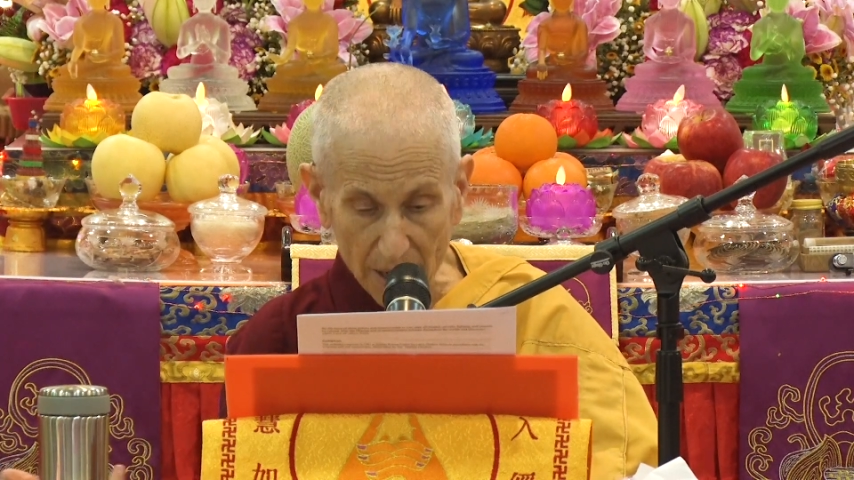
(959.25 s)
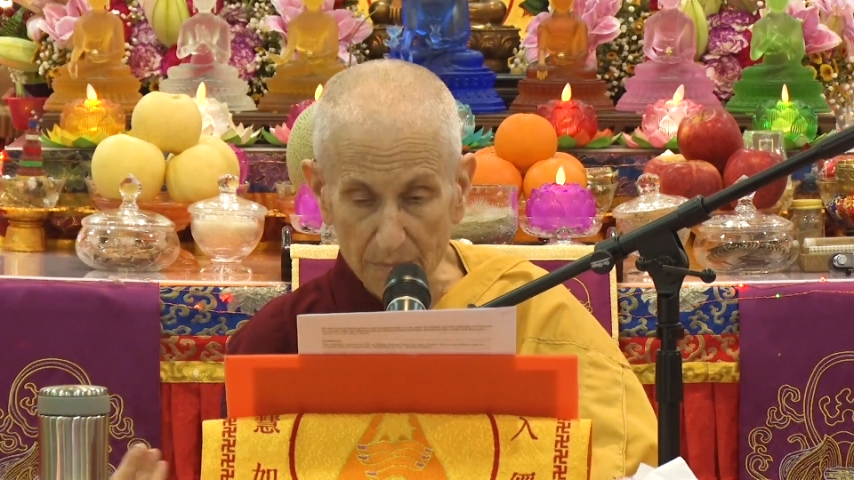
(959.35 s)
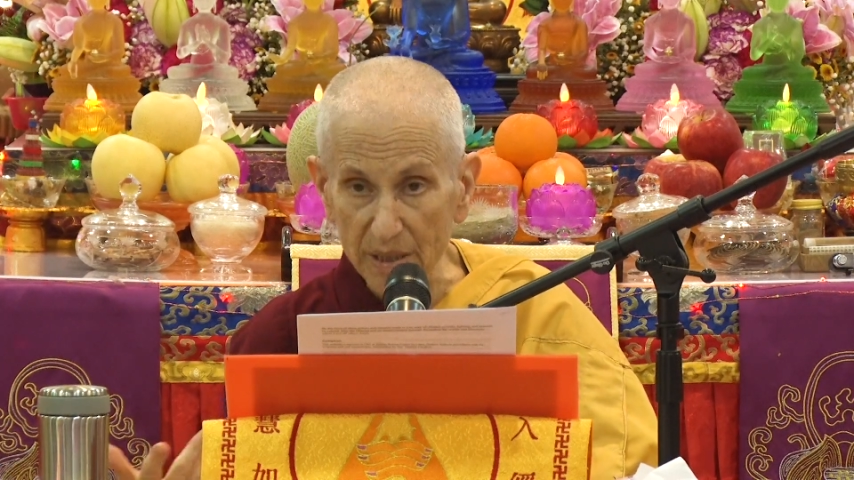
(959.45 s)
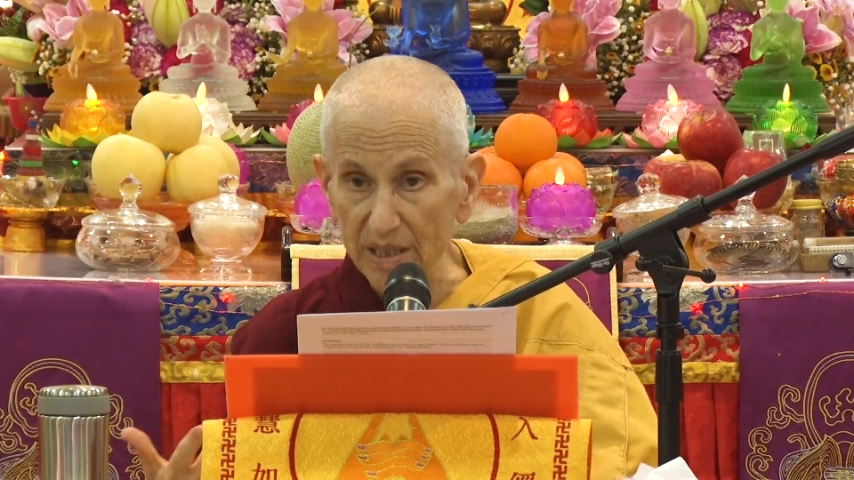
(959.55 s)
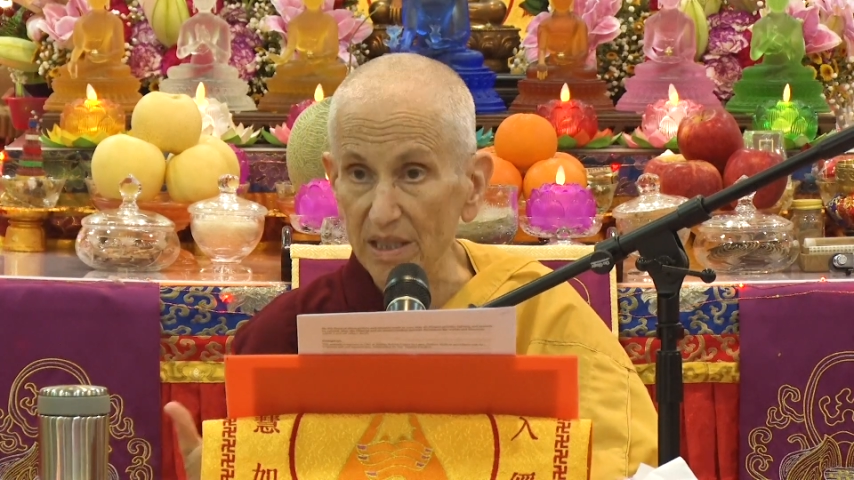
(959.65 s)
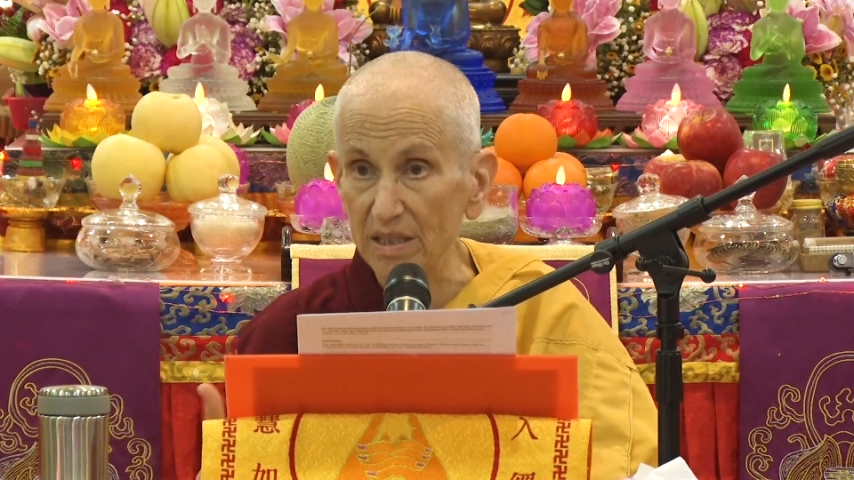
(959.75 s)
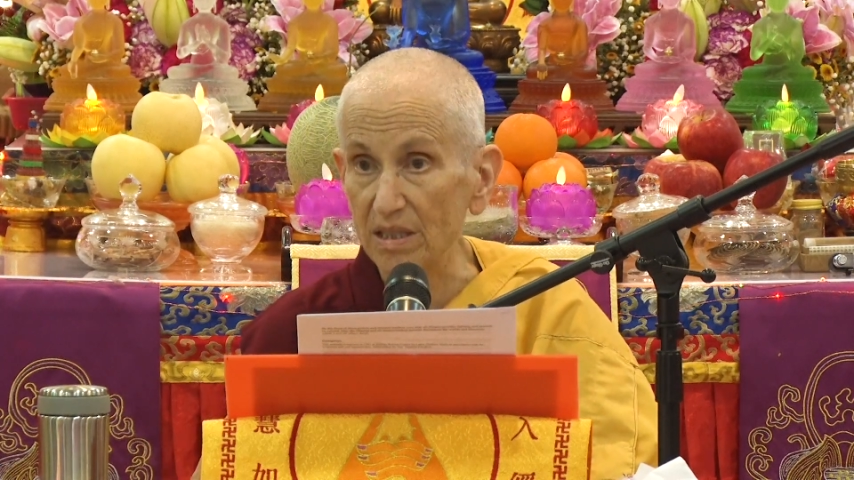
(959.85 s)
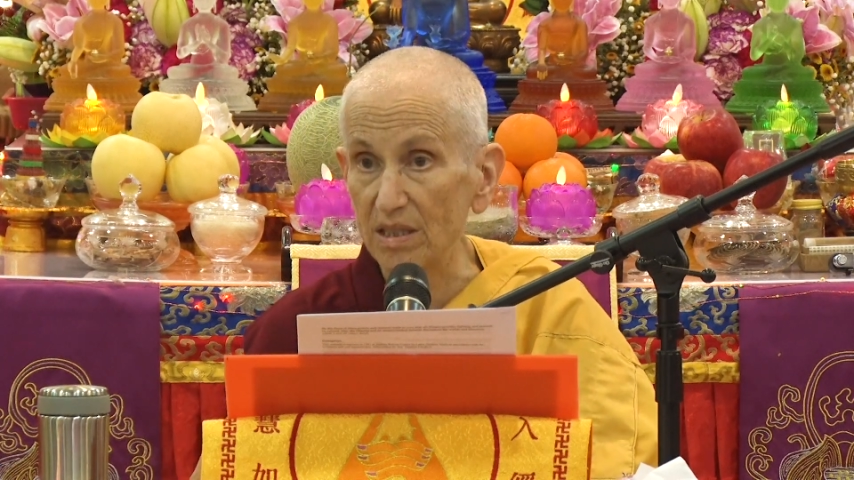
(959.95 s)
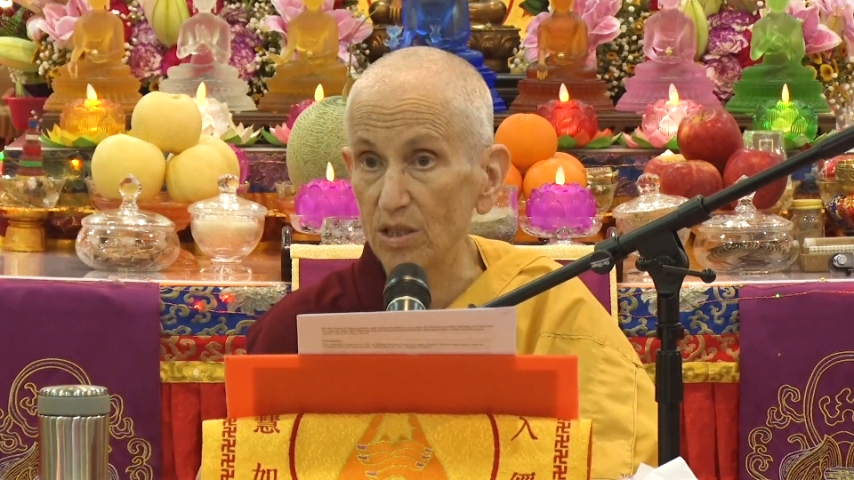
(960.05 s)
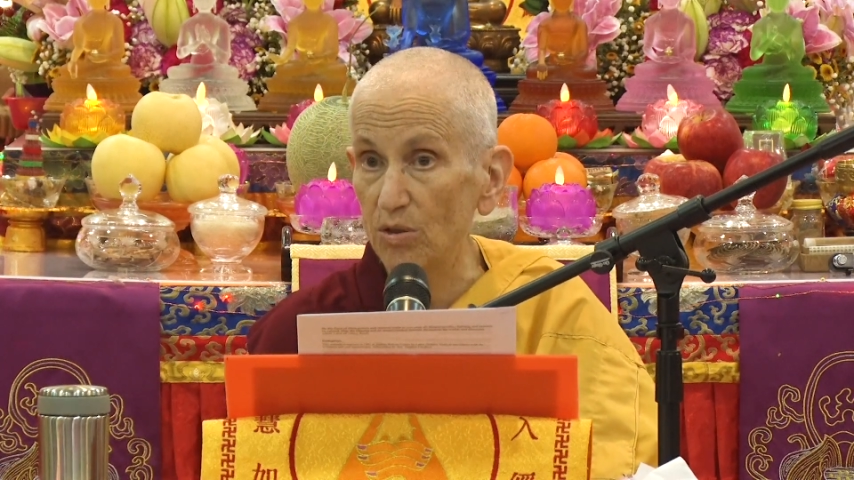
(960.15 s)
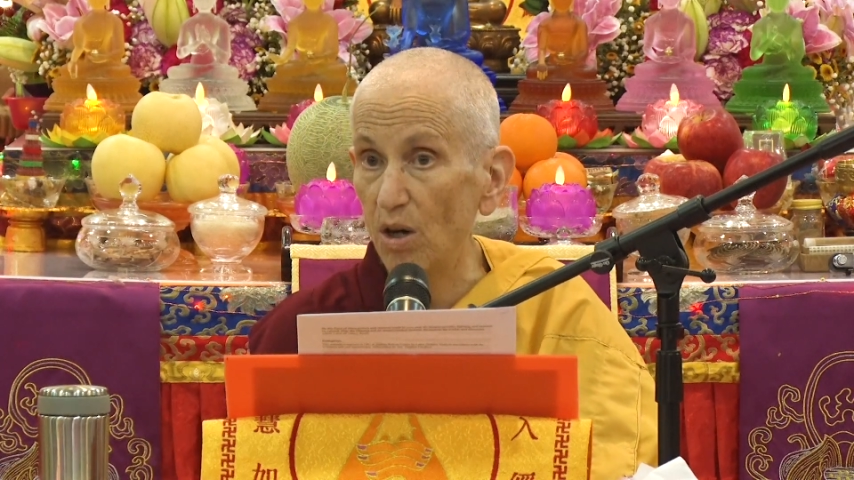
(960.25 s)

Because so